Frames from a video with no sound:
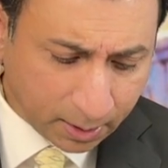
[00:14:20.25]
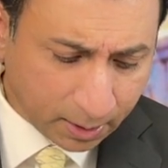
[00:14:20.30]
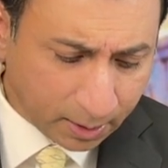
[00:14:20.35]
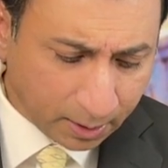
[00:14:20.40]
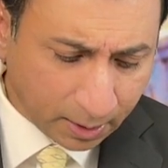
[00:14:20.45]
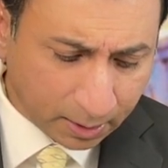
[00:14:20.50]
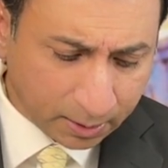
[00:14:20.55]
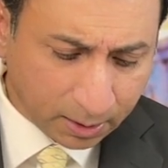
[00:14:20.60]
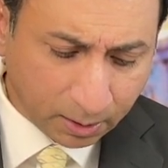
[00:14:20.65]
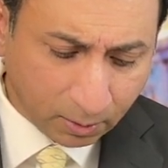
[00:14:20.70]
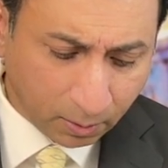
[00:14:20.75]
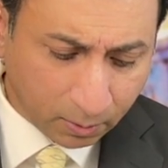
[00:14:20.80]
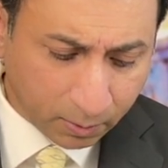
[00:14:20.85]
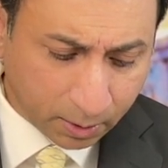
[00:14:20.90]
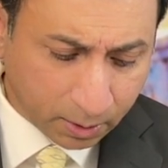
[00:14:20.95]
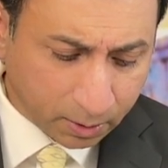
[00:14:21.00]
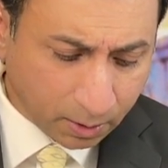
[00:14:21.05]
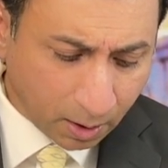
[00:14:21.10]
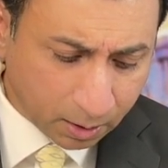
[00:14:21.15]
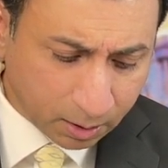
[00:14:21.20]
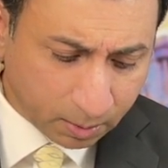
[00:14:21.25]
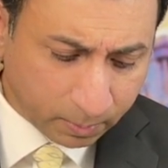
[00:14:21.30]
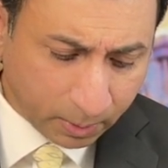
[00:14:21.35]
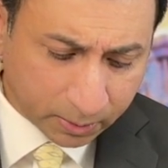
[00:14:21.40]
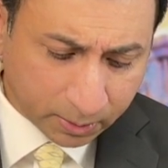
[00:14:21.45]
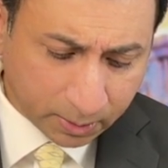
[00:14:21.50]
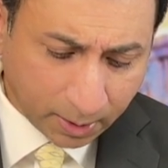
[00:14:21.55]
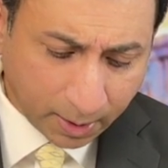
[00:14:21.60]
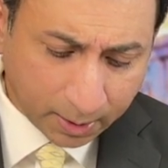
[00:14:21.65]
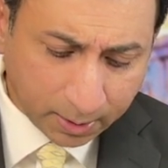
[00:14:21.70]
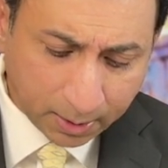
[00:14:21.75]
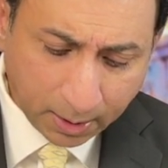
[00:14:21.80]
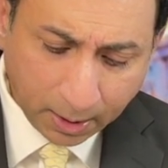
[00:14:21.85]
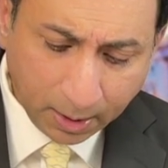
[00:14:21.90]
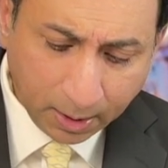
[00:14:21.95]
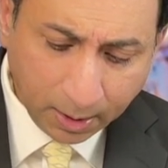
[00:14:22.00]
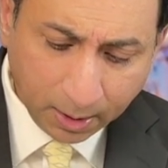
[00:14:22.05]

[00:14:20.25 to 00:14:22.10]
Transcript: and I think already talked about that.